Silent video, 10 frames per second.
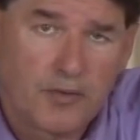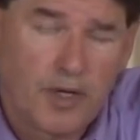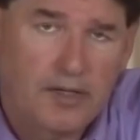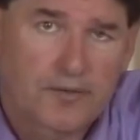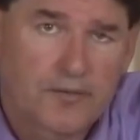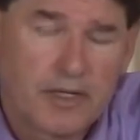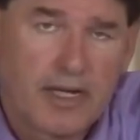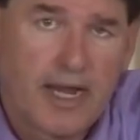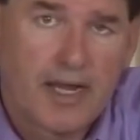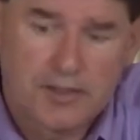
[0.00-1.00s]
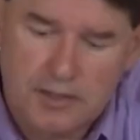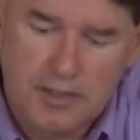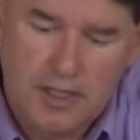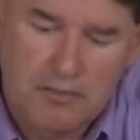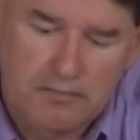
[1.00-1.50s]
they had to wait three days,
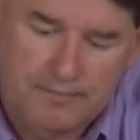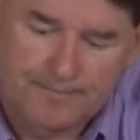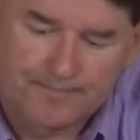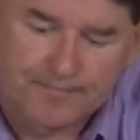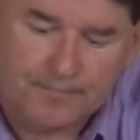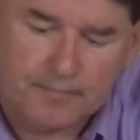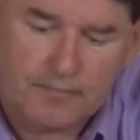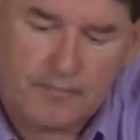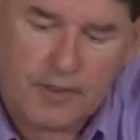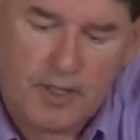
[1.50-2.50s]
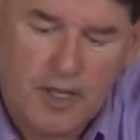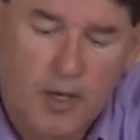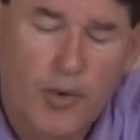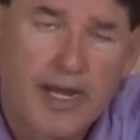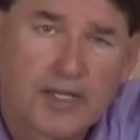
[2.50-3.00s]
and
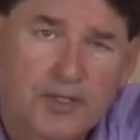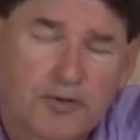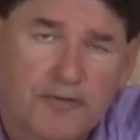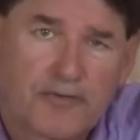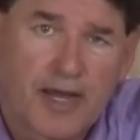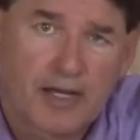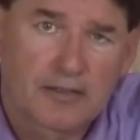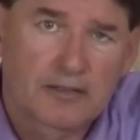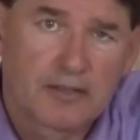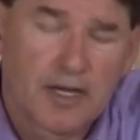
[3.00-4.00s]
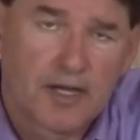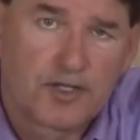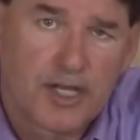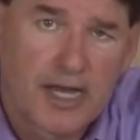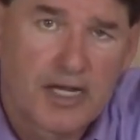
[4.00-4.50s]
it went into effect
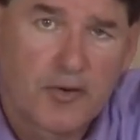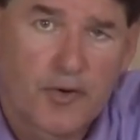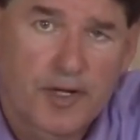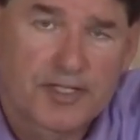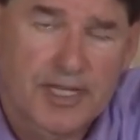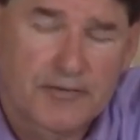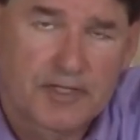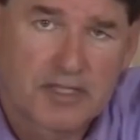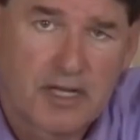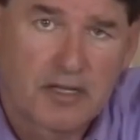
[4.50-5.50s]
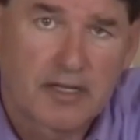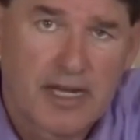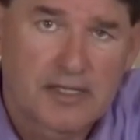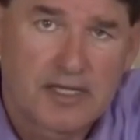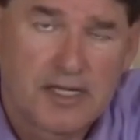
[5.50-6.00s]
on January 17,
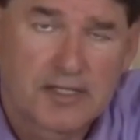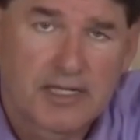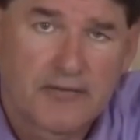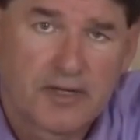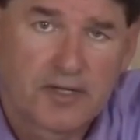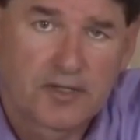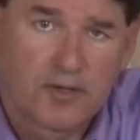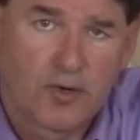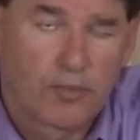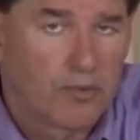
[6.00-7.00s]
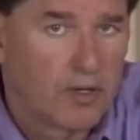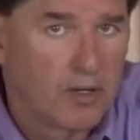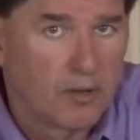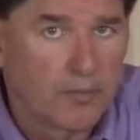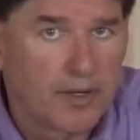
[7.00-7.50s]
1872.
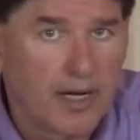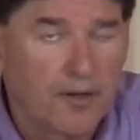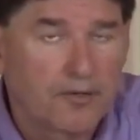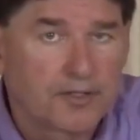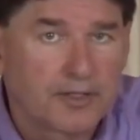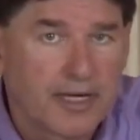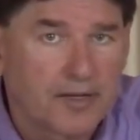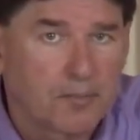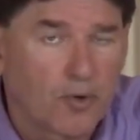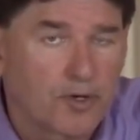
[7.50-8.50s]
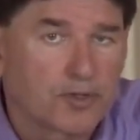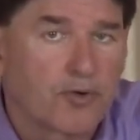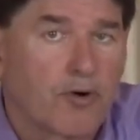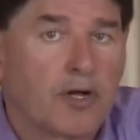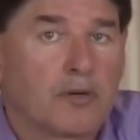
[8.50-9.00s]
But now there's a death
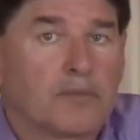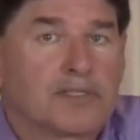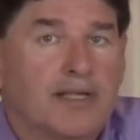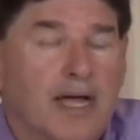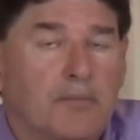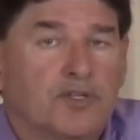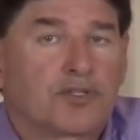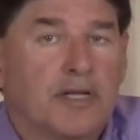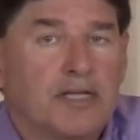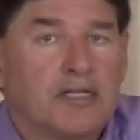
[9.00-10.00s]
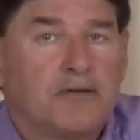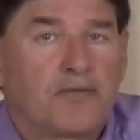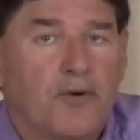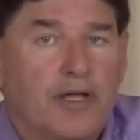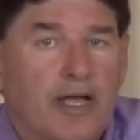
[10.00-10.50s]
moratorium established in
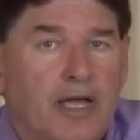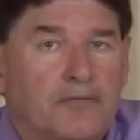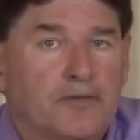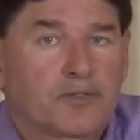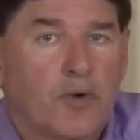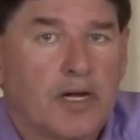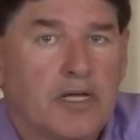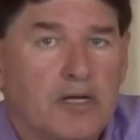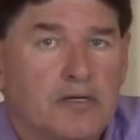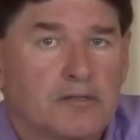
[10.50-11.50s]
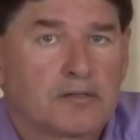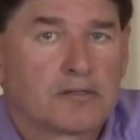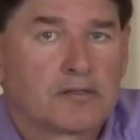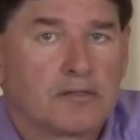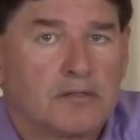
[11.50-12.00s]
1848 for 20 years.